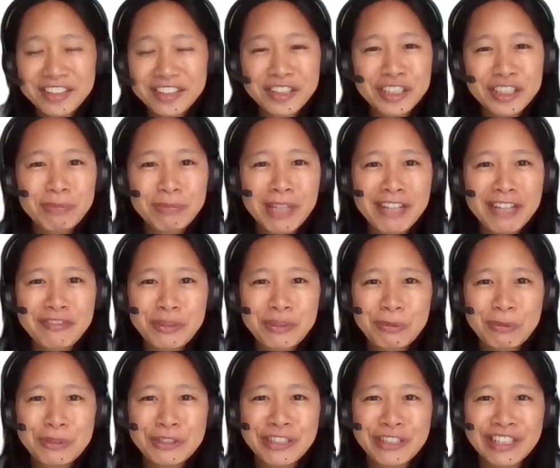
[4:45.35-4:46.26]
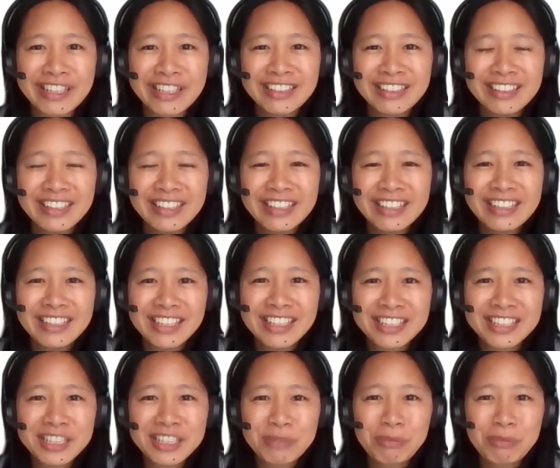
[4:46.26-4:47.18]
this platform today,
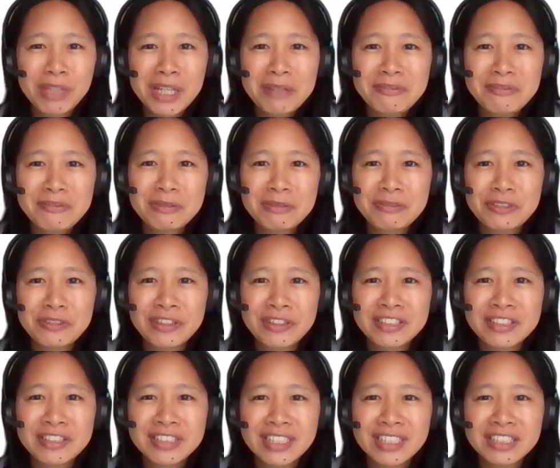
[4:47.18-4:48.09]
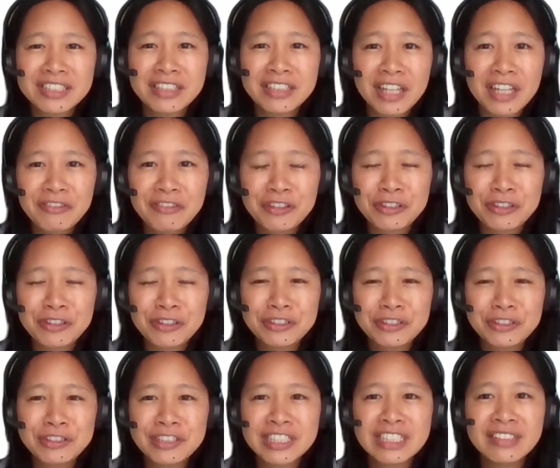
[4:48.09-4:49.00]
it's a platform for such an effort to
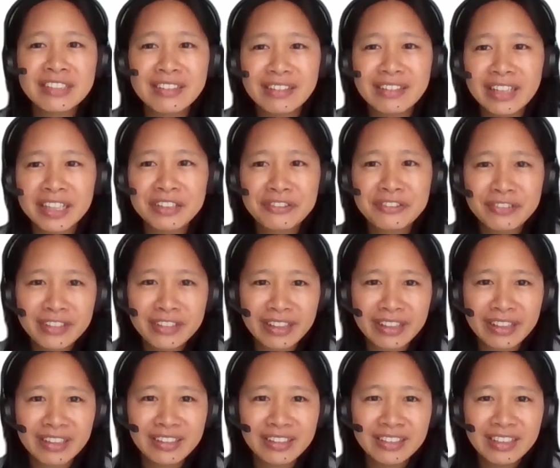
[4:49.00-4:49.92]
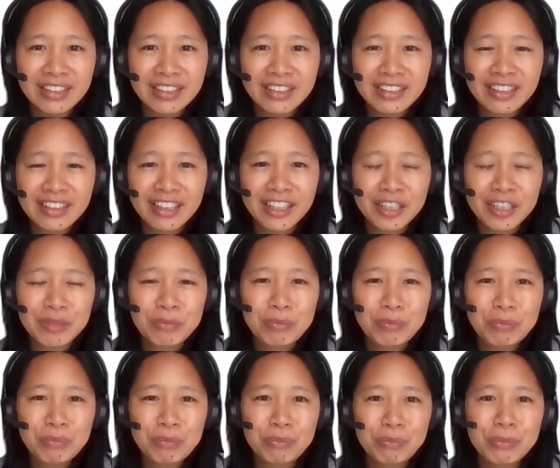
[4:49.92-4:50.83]
see the light of day
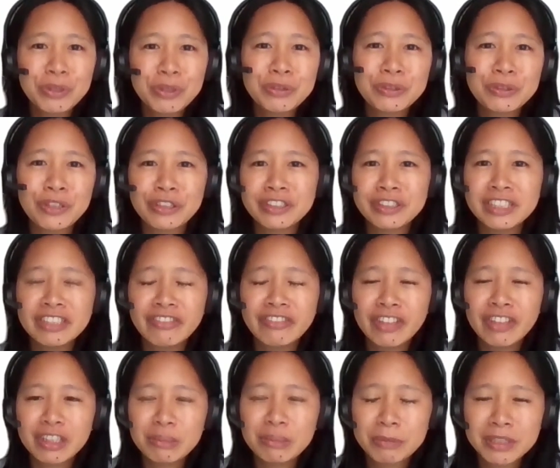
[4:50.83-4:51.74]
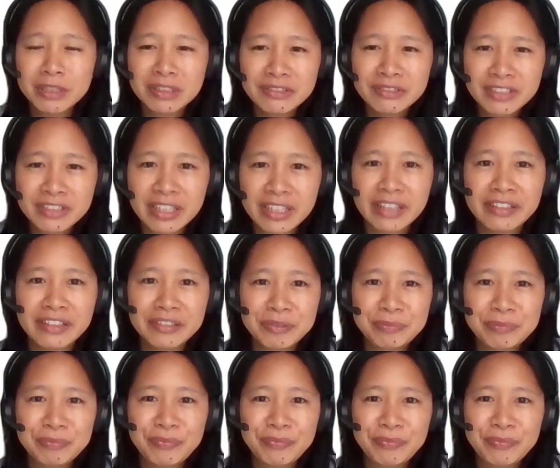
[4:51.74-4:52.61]
and build on the development of scale.